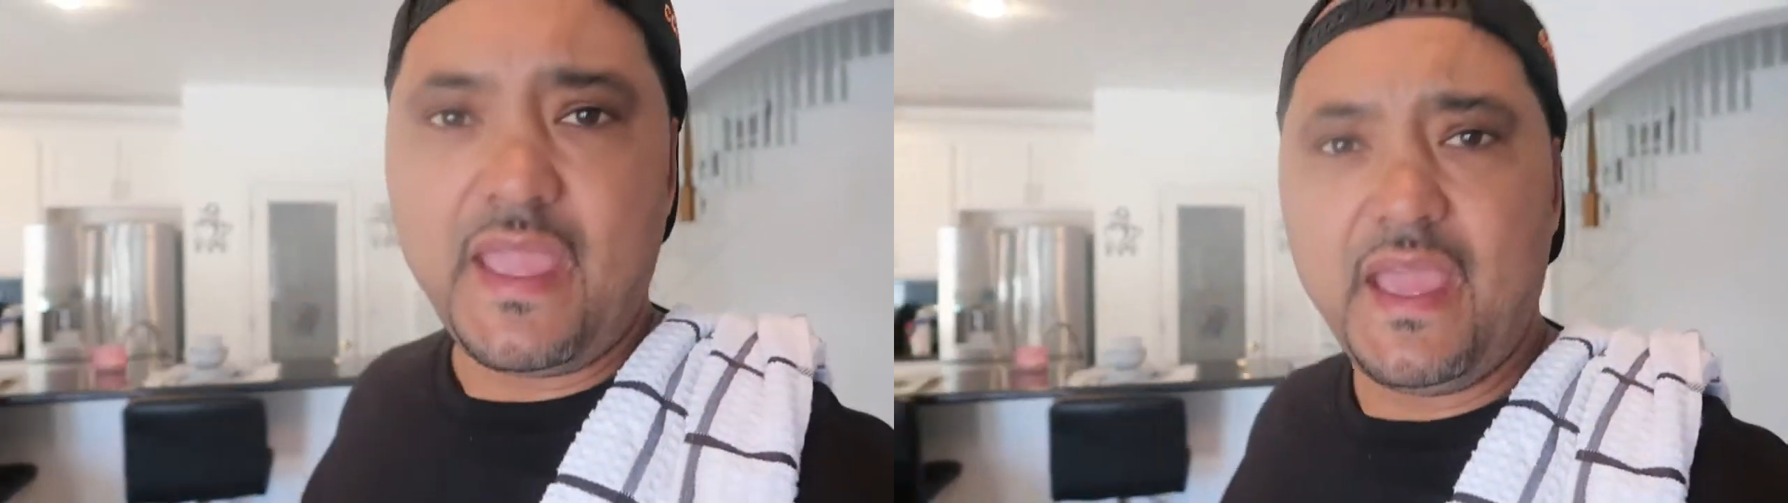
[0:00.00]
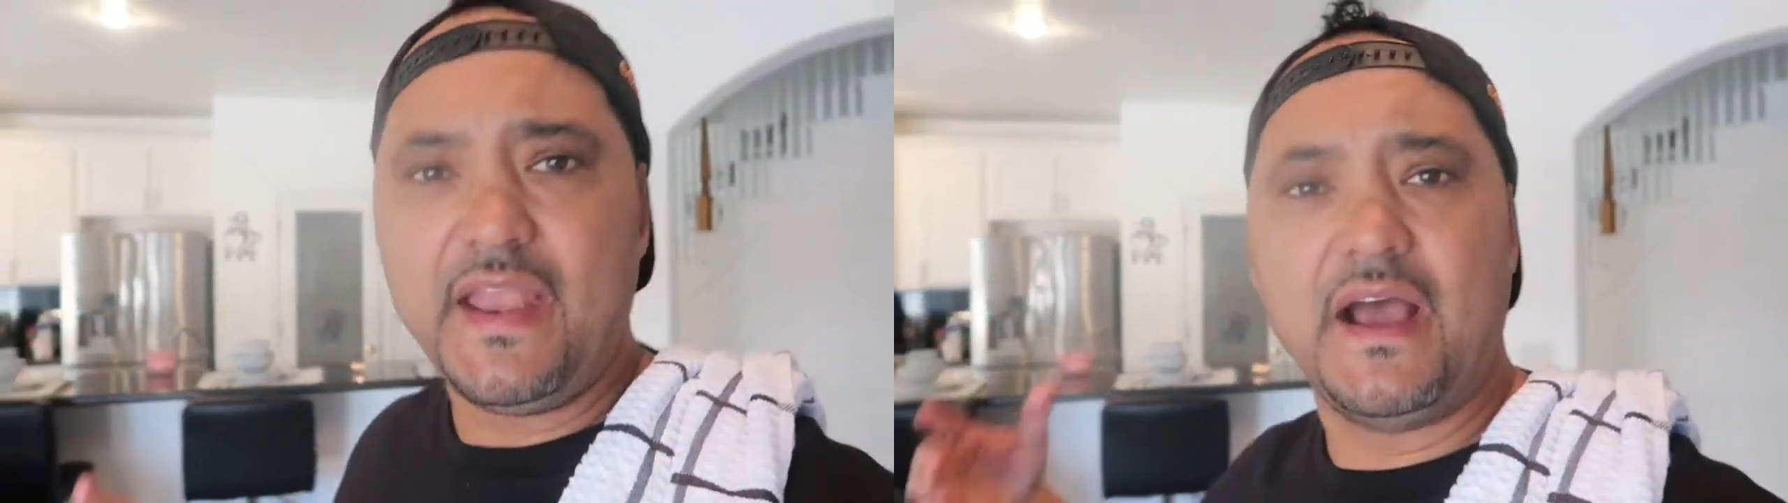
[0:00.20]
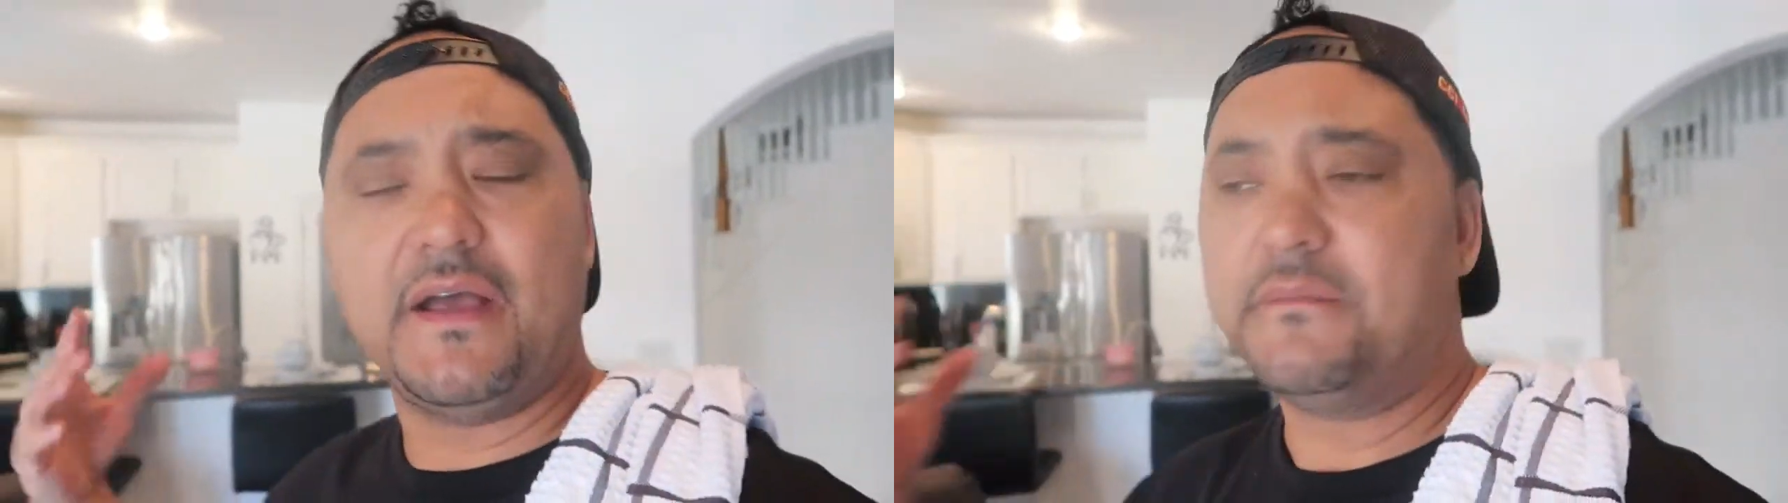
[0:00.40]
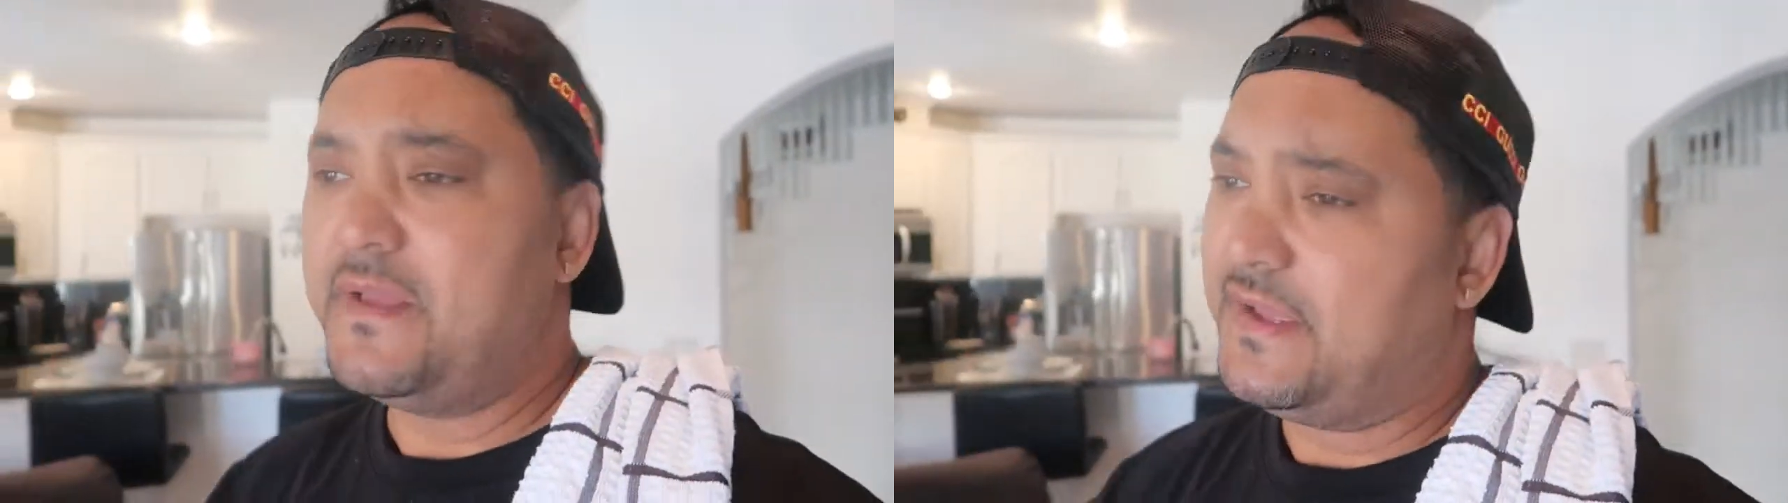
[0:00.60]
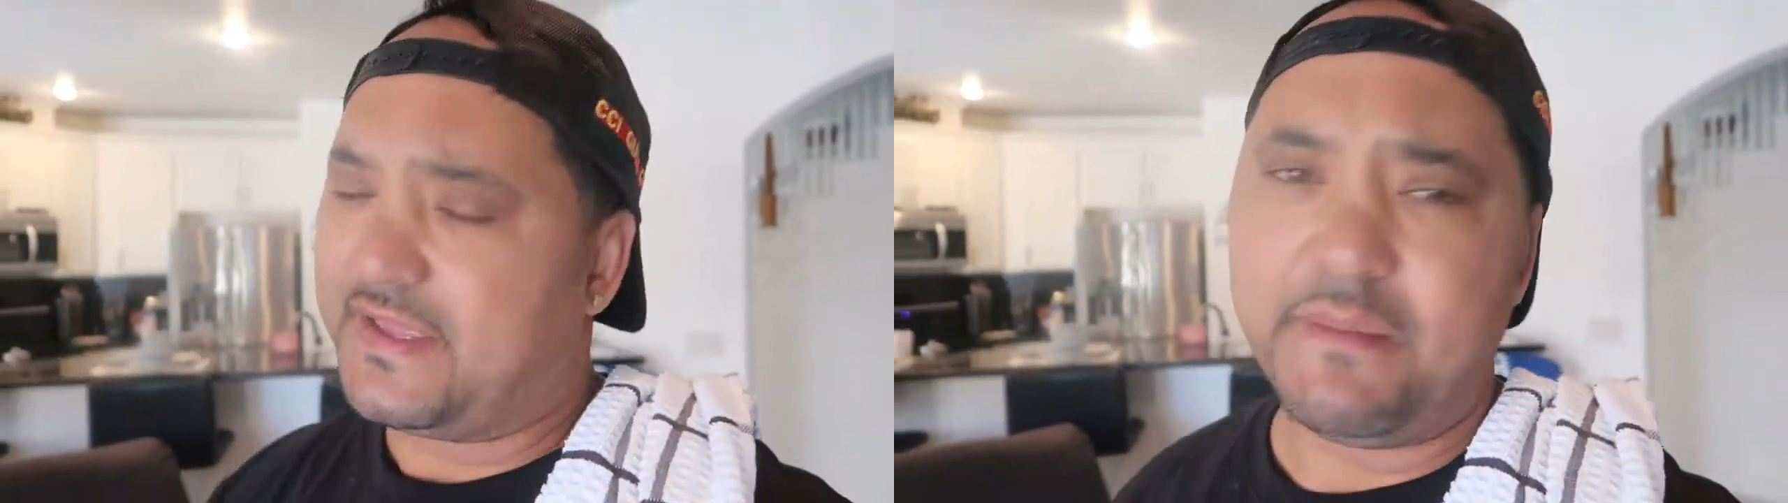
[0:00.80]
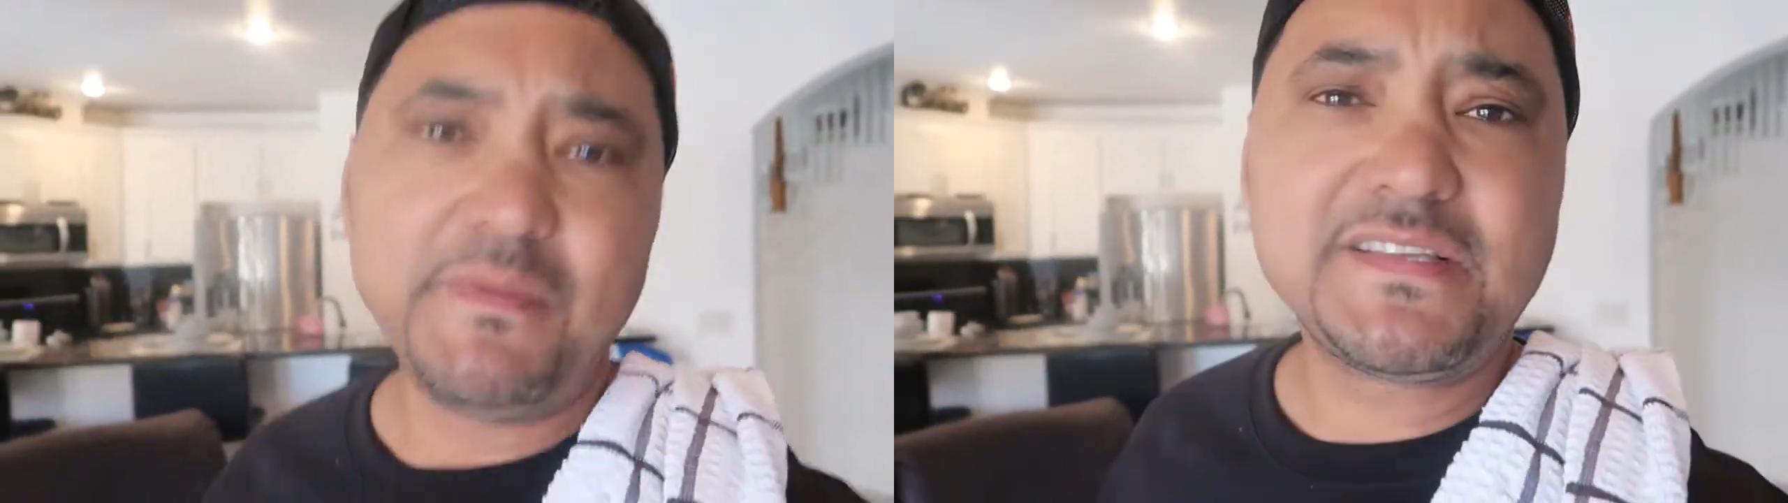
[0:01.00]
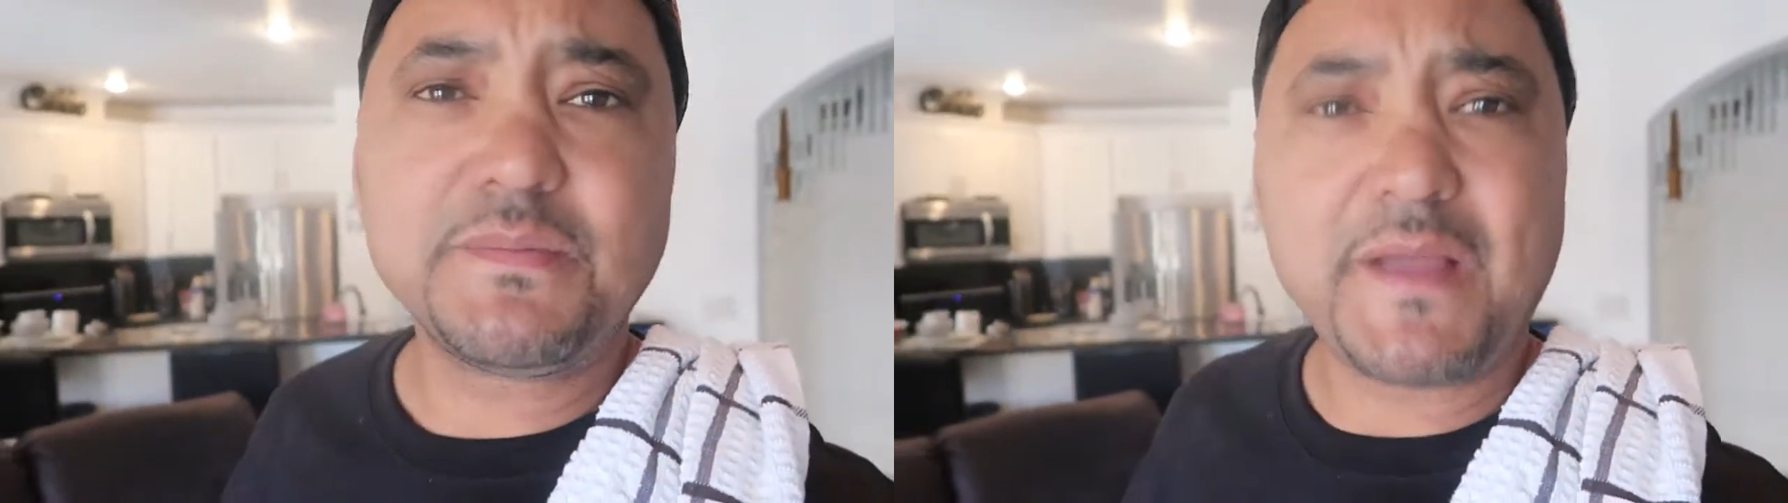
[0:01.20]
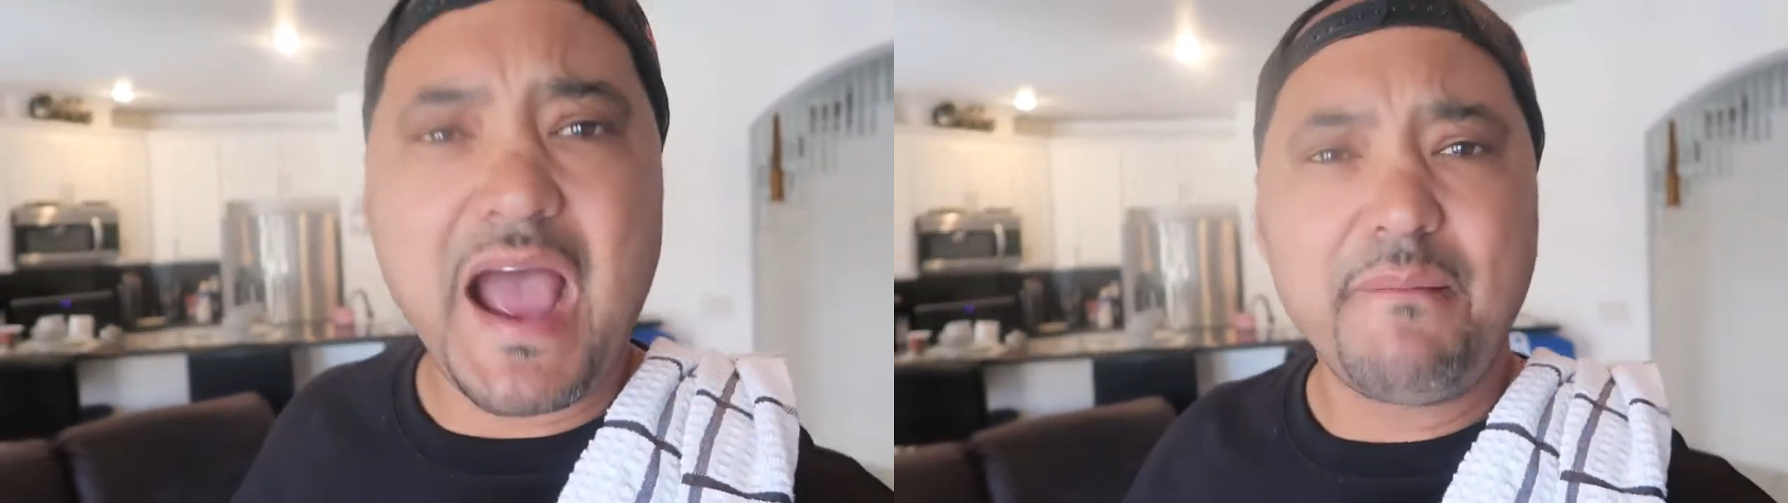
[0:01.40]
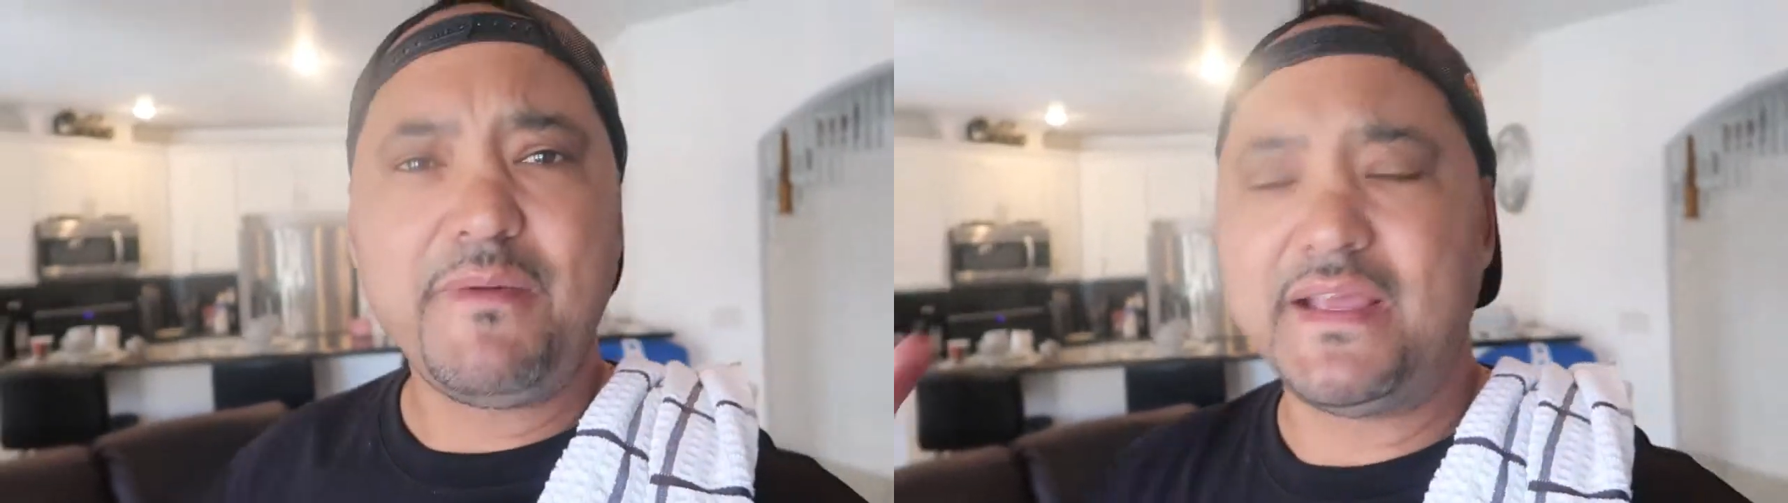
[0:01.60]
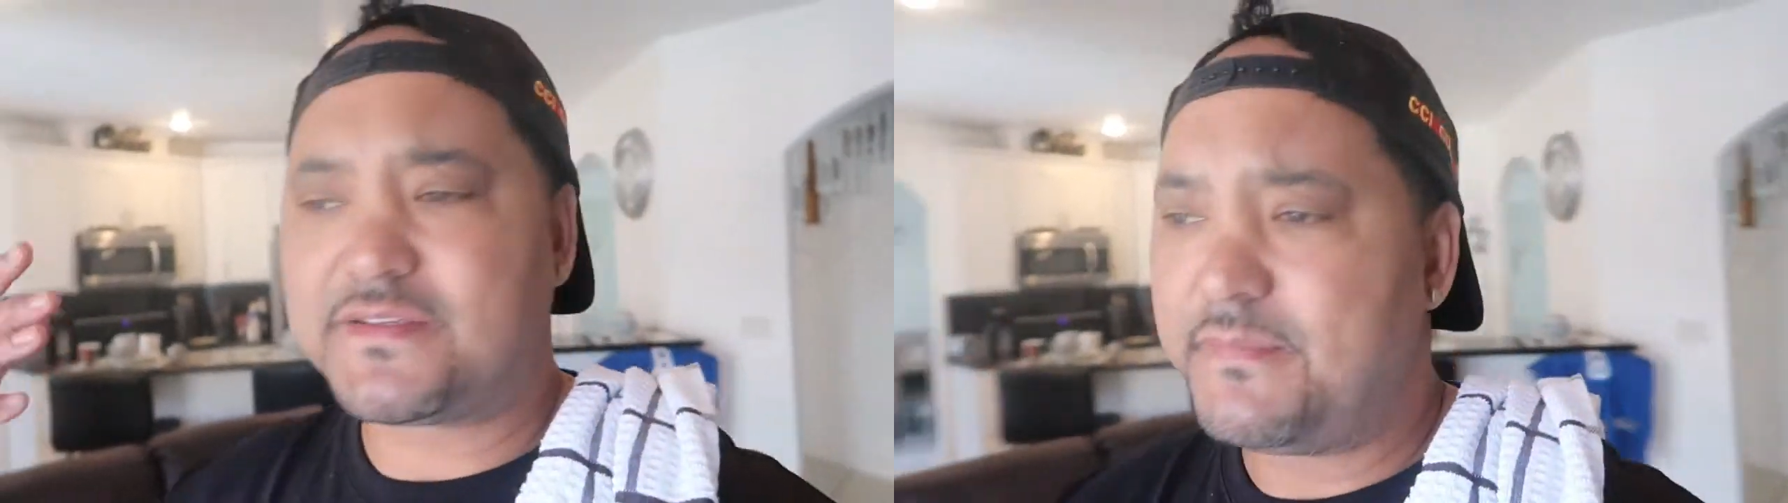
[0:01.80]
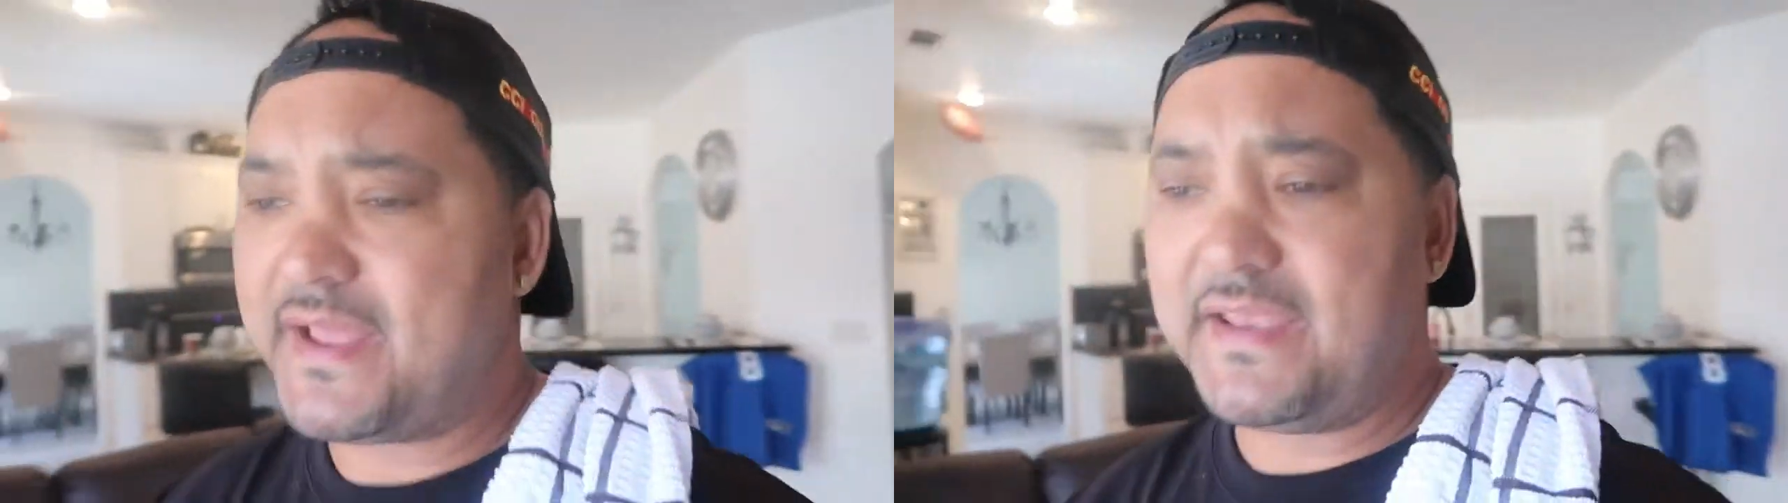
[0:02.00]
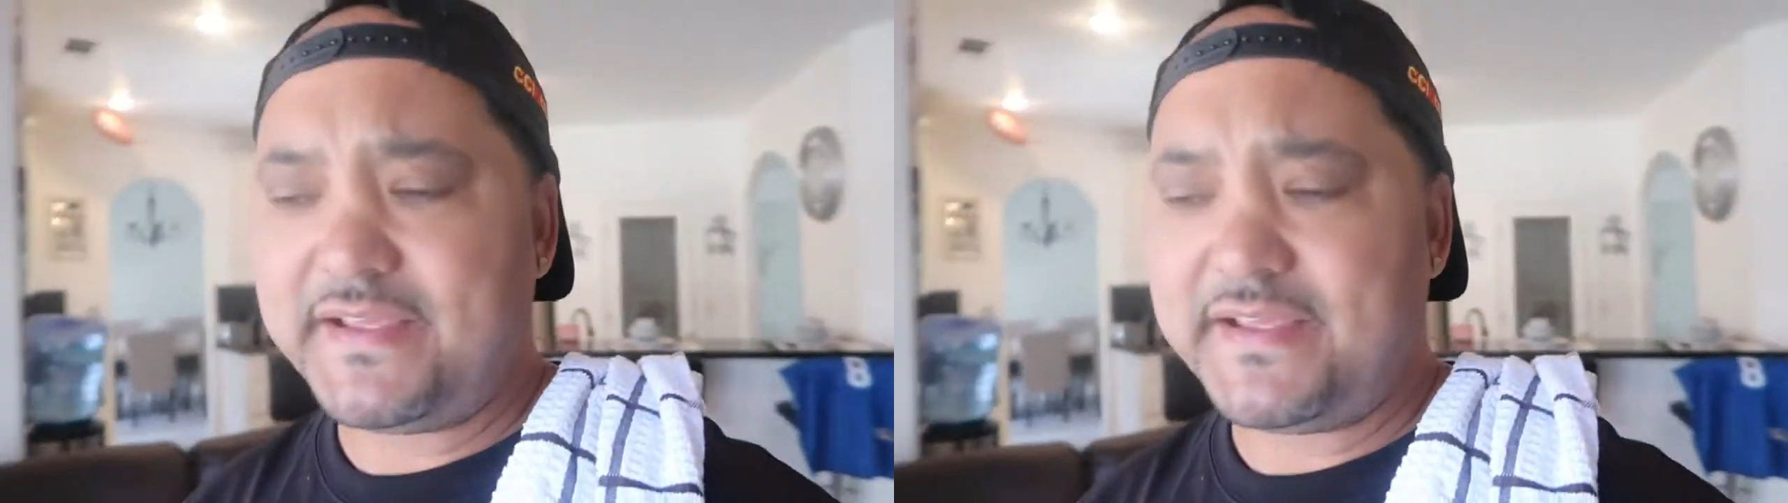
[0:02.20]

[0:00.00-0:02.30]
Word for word: And uh, give me some comments, man.